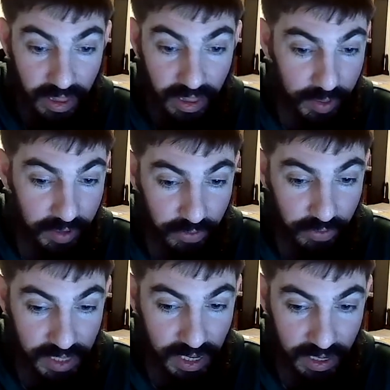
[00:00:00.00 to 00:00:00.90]
That'll be it for
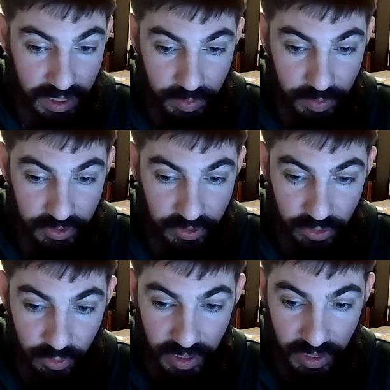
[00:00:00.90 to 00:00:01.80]
the day. Be sure to
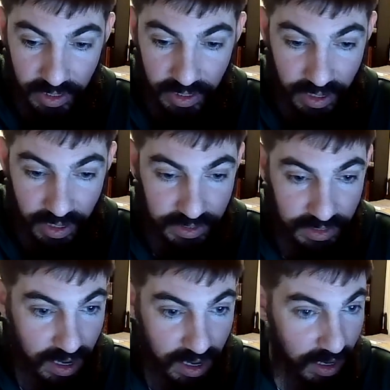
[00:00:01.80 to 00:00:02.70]
tune back in next
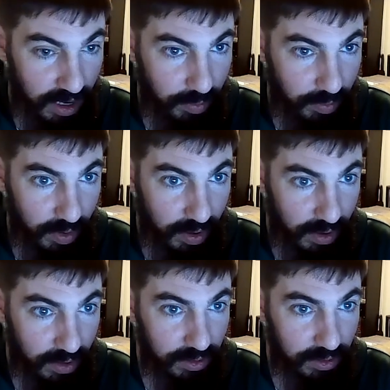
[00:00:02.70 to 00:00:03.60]
time.
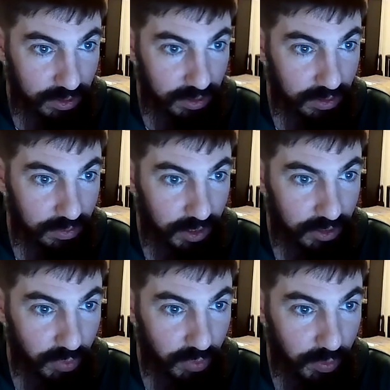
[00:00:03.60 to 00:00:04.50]
I'm not
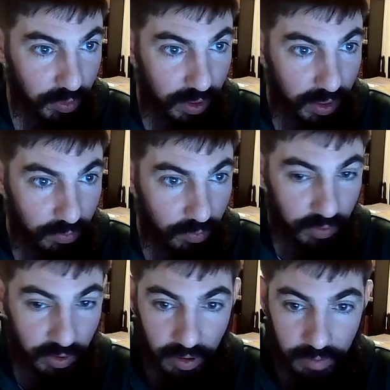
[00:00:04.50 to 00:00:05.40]
sure what I'm doing. We'll
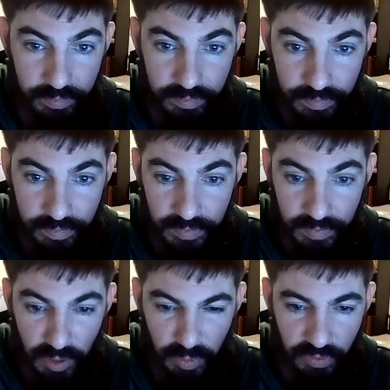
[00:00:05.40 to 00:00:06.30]
figure it out.
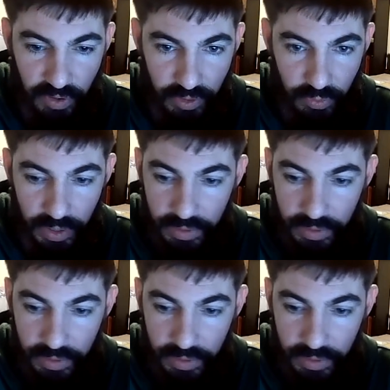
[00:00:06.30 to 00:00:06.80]
It'll be fun either way.